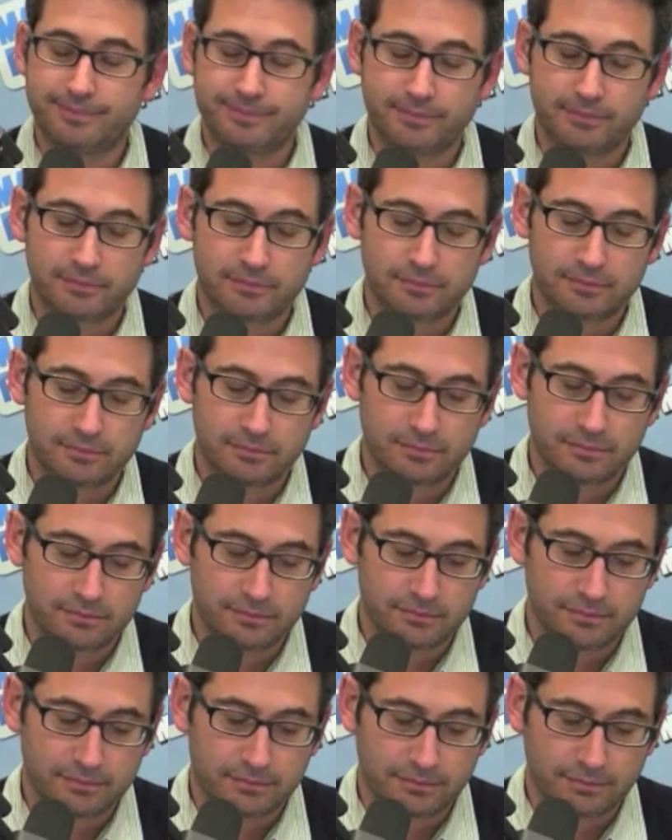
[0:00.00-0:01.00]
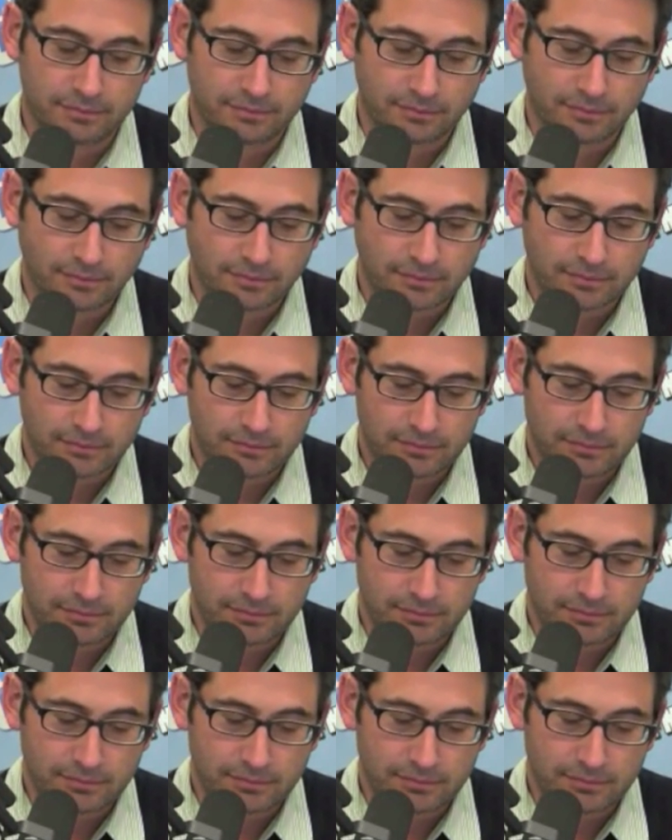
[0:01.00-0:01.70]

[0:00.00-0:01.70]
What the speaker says: Nobody speaks.